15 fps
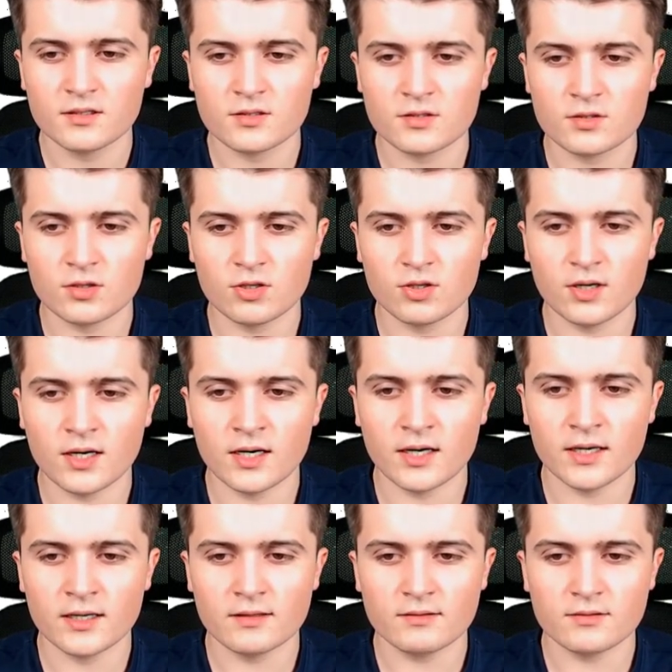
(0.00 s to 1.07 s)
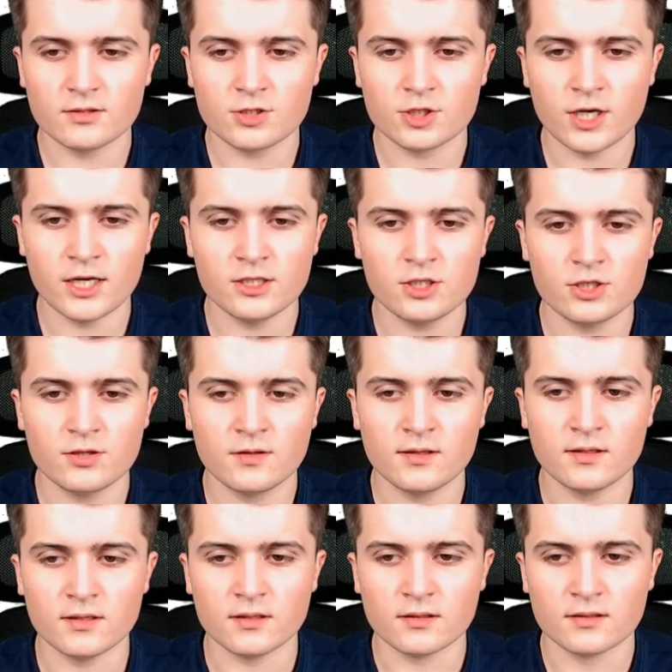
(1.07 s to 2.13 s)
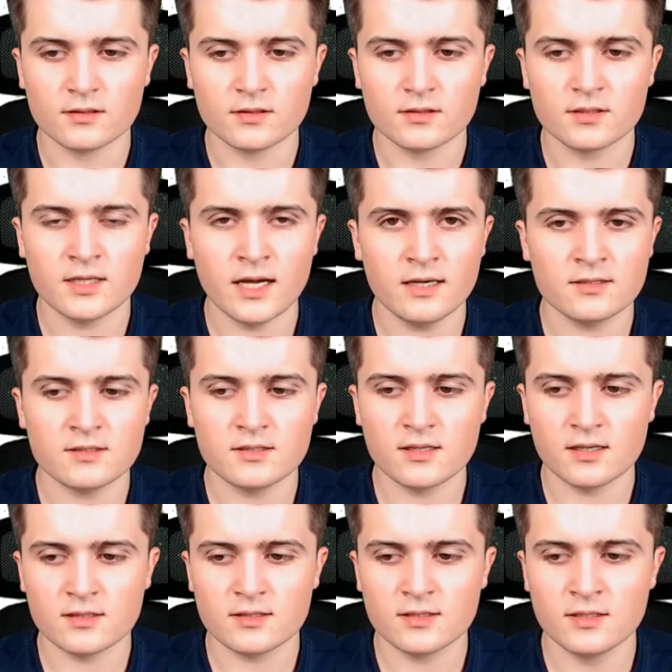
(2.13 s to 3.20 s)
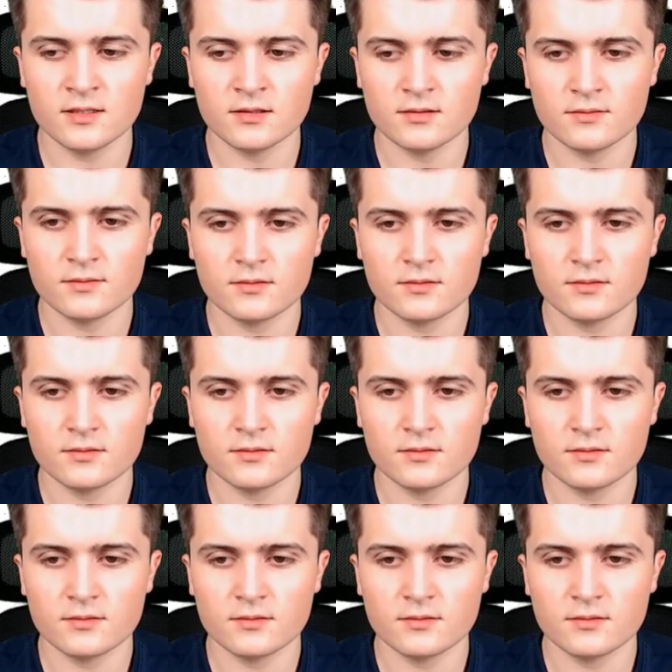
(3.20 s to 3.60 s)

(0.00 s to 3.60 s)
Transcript: So I change the text size here.